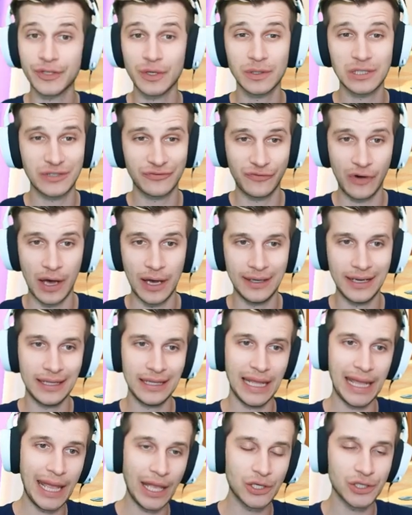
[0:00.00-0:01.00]
So it's fun
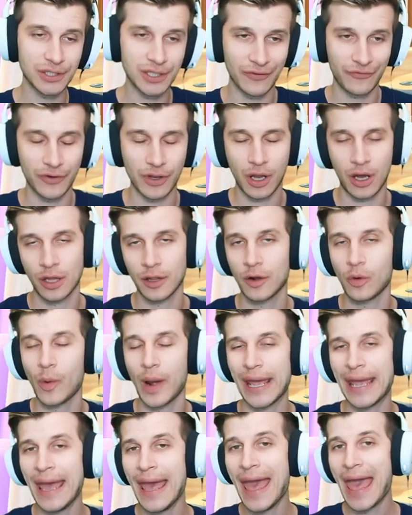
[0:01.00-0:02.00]
and each different
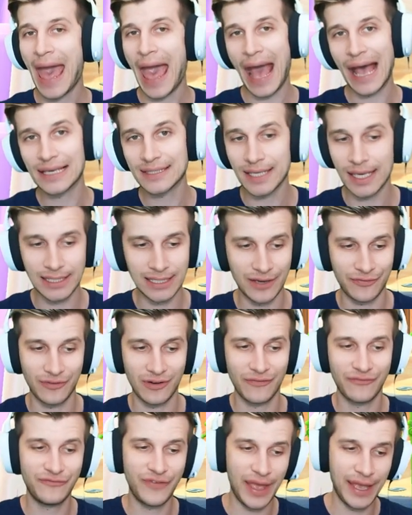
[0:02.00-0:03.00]
colorway has a
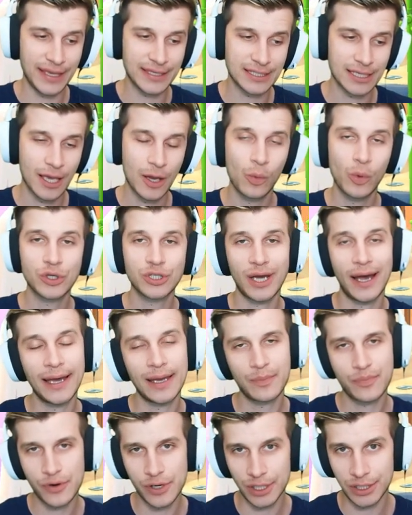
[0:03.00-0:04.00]
different face, which I
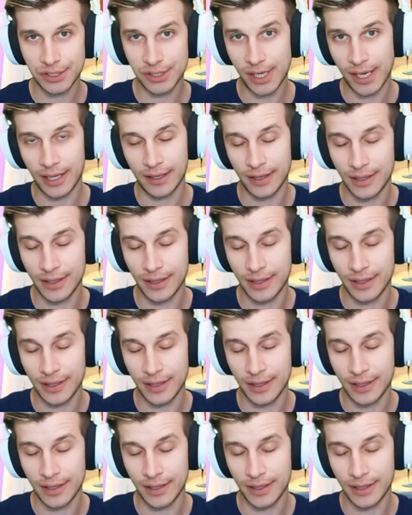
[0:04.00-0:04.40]
appreciate.